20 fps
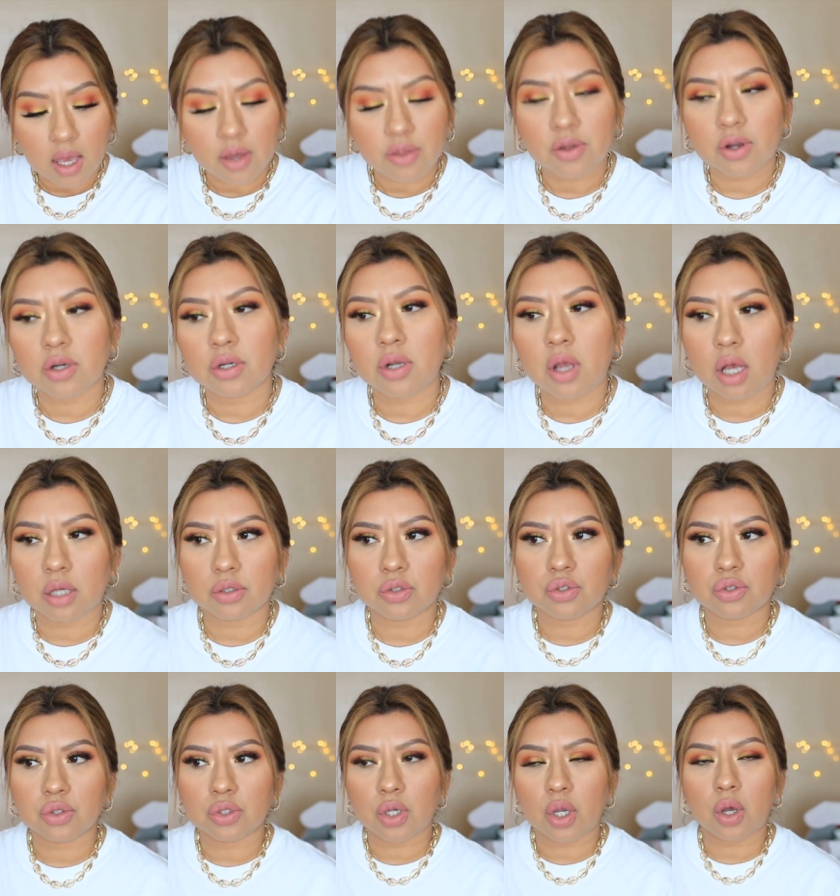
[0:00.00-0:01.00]
they're not
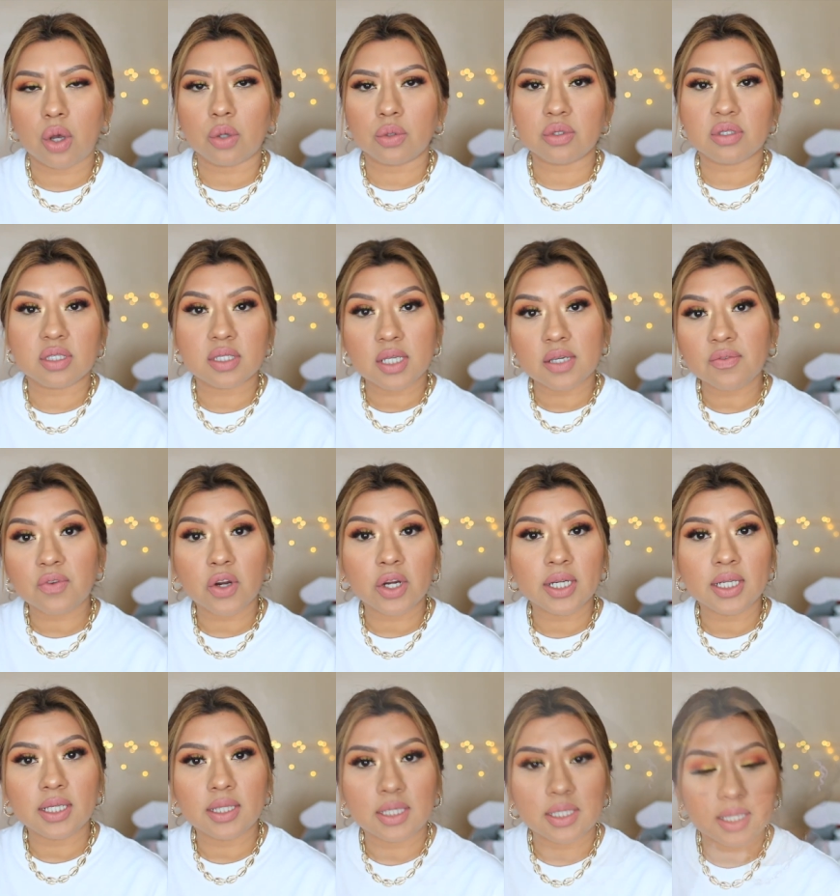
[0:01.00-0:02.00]
so stiff or
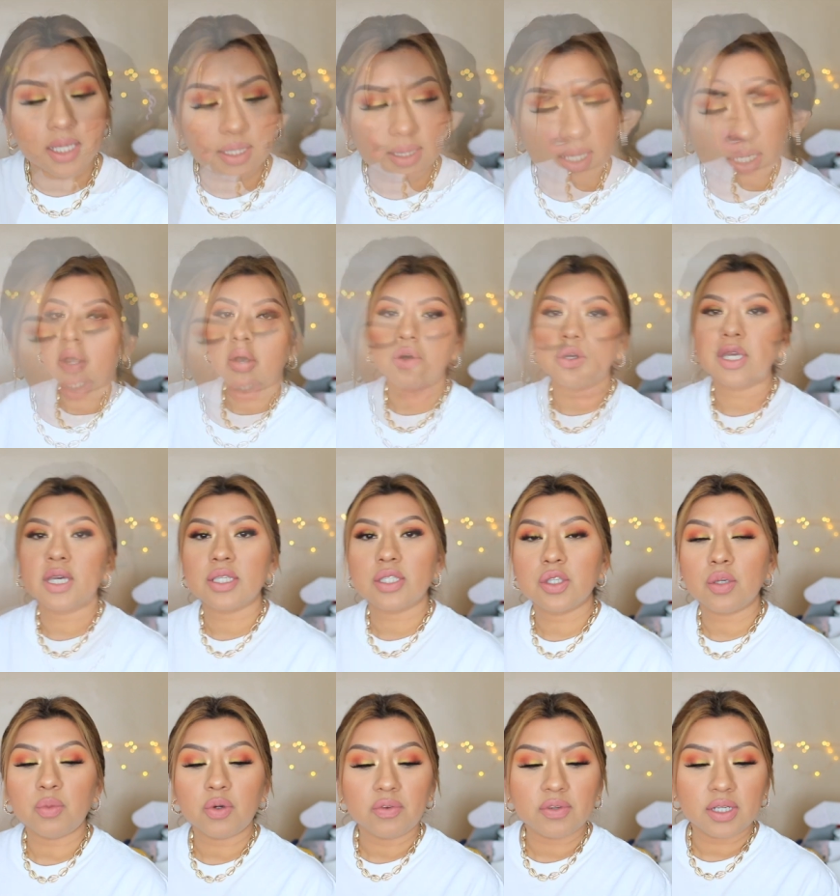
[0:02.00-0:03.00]
anything like that okay
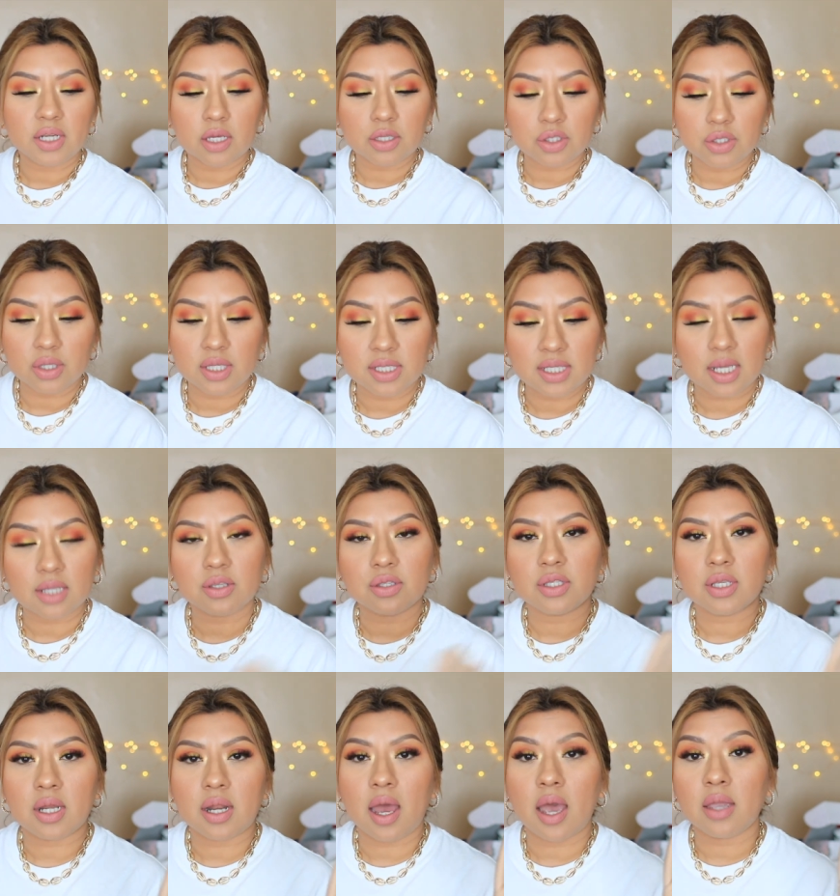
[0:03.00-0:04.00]
so moving on to the sandals
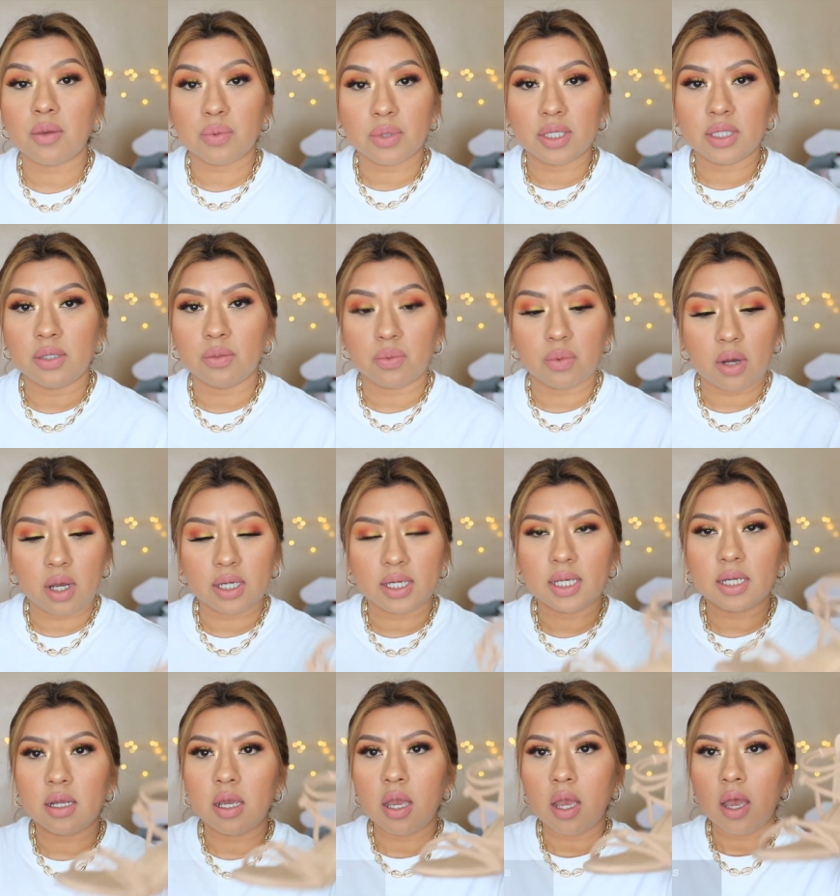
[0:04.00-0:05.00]
that i really
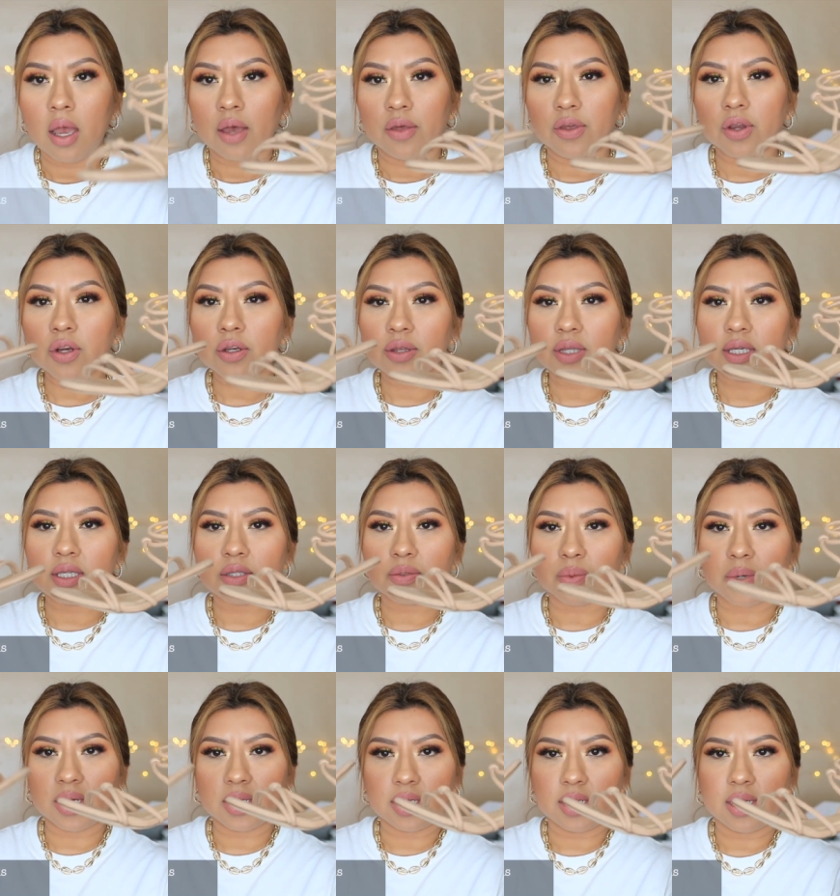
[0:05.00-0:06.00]
wanted there are these
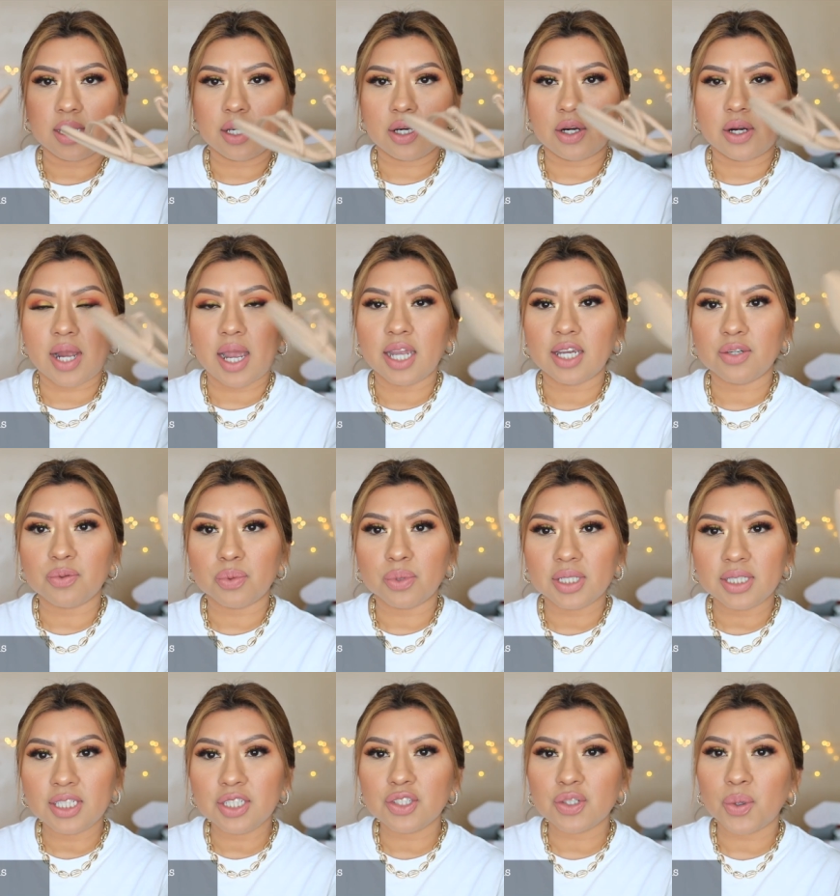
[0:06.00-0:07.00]
right here i
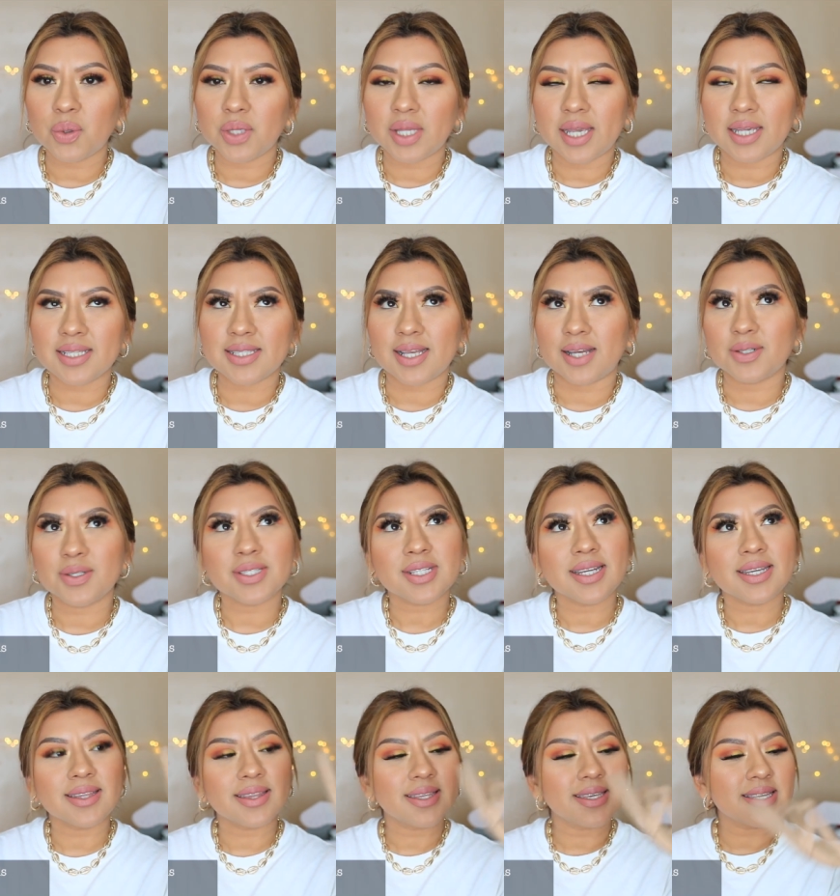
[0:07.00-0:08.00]
really don't like sandals
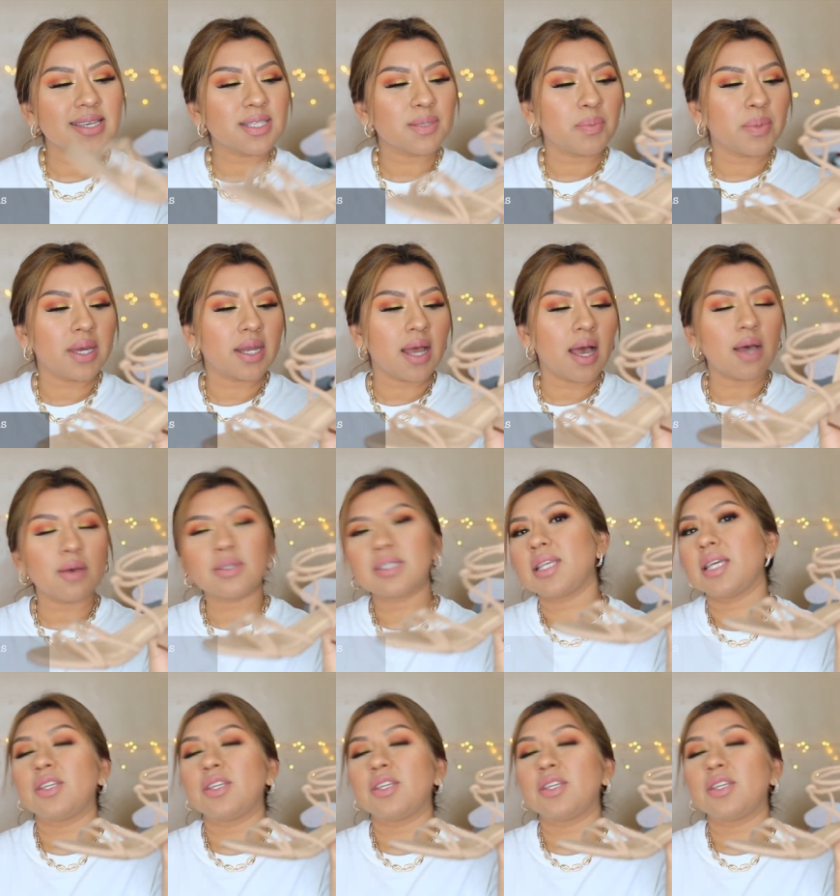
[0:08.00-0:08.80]
like this but i was